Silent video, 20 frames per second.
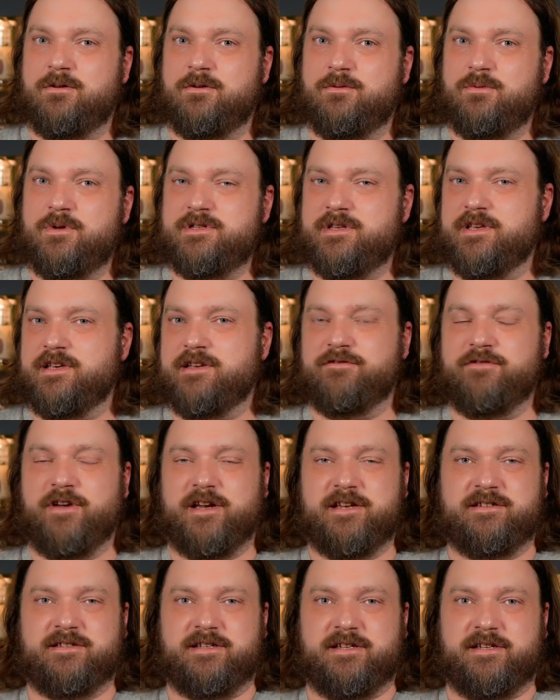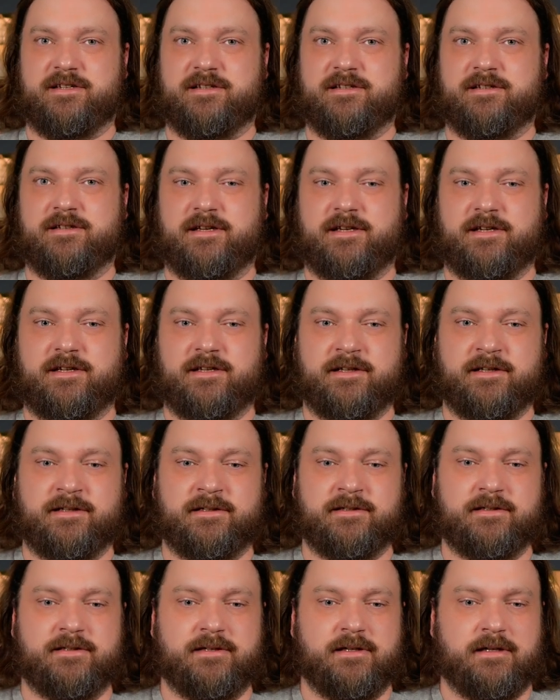whiskey investing
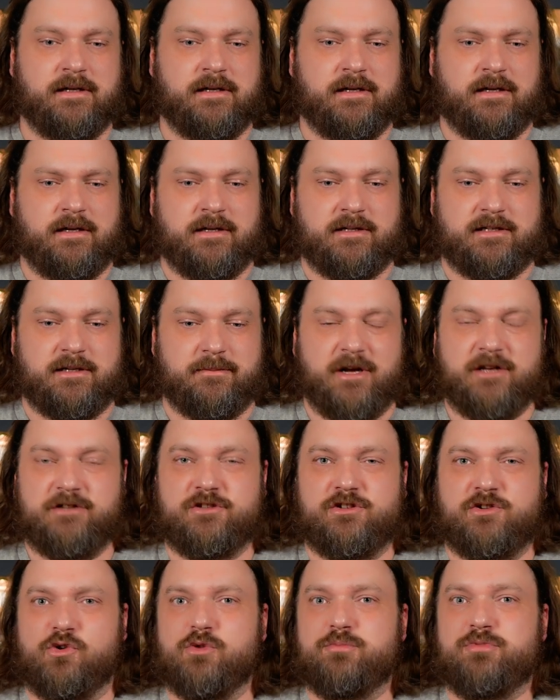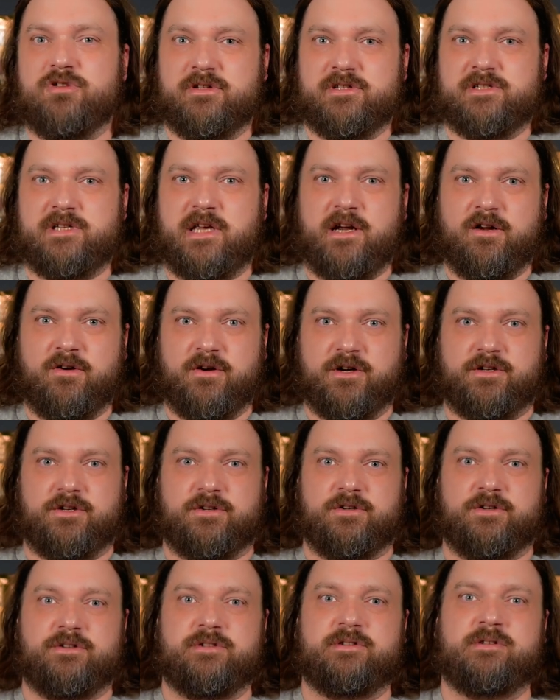and some unscrupulous
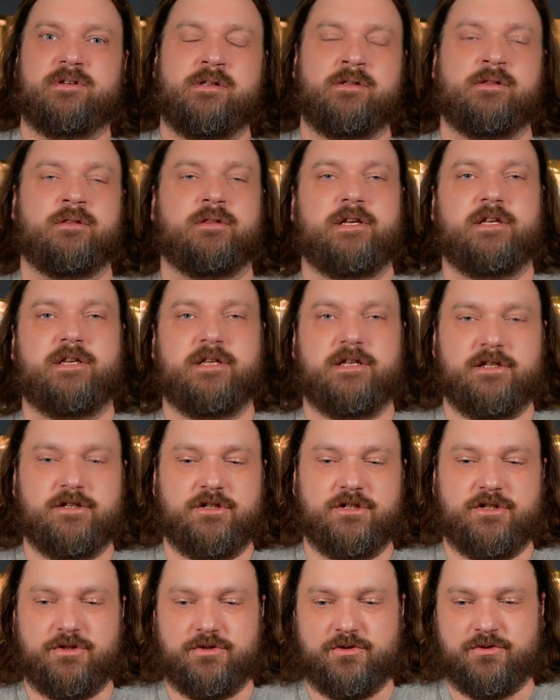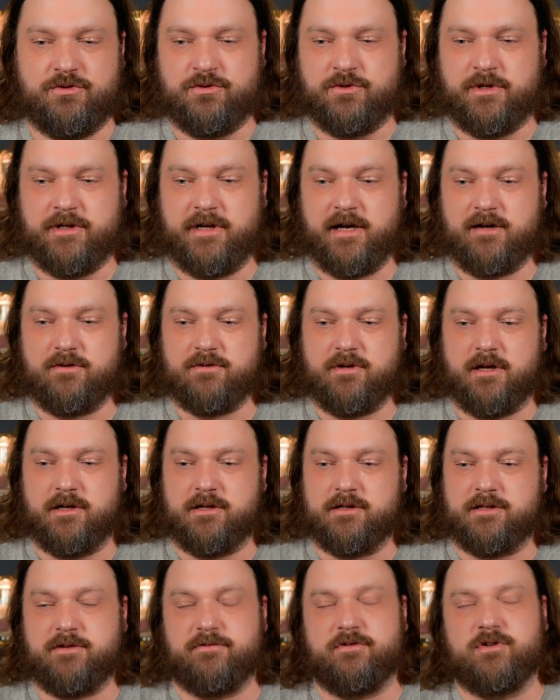characters, leading to
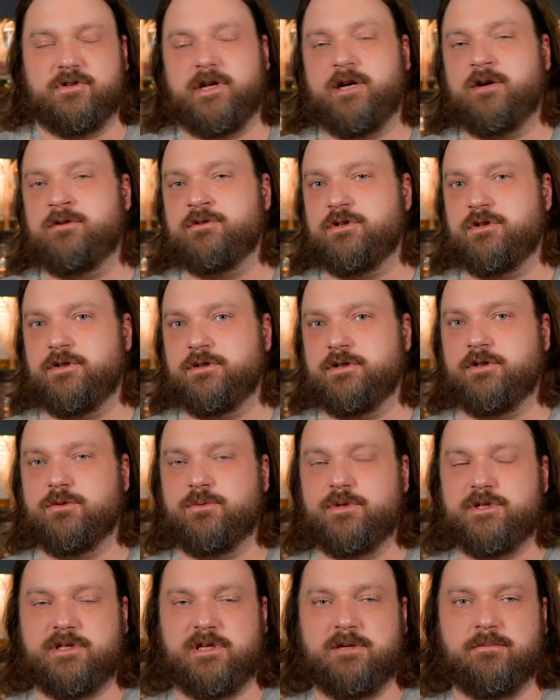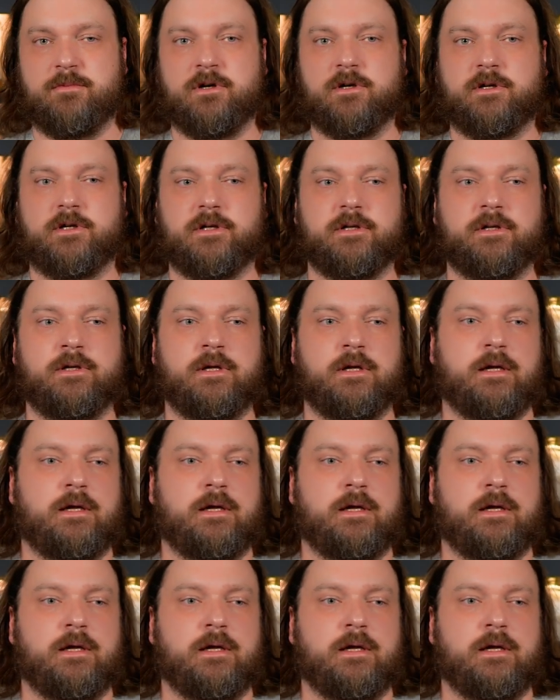a severe downturn in the whiskey market,